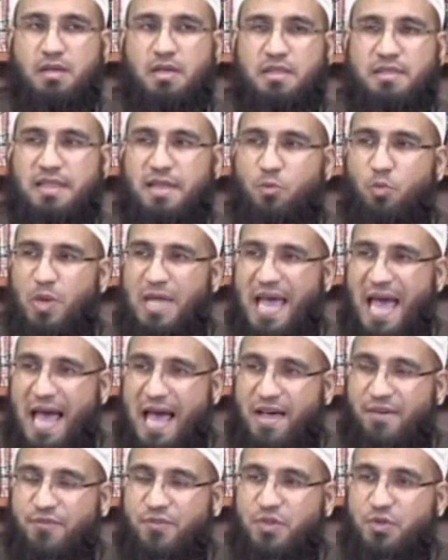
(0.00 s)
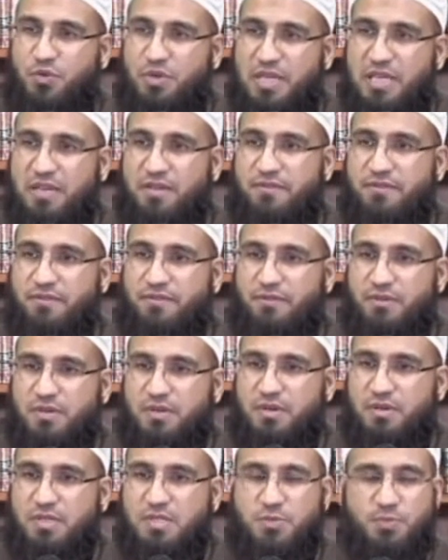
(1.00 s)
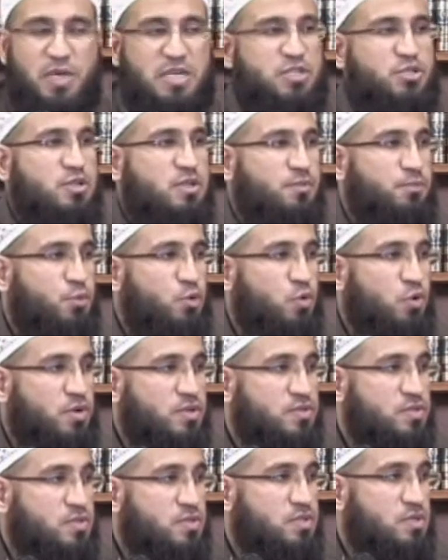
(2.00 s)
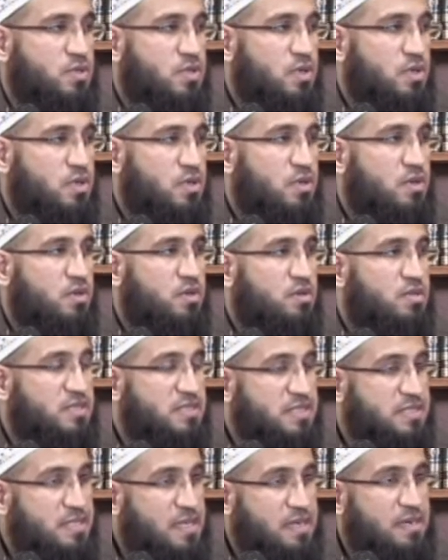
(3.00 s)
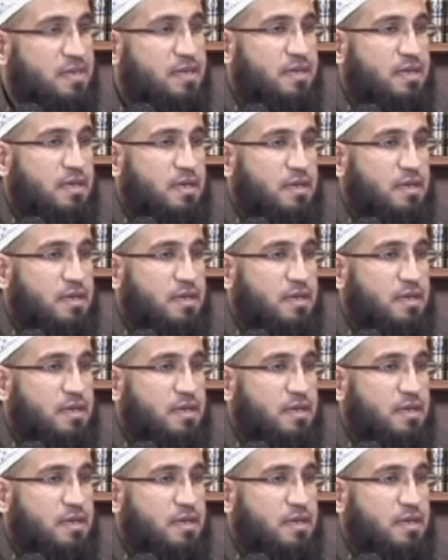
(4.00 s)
then we have to give special importance to studying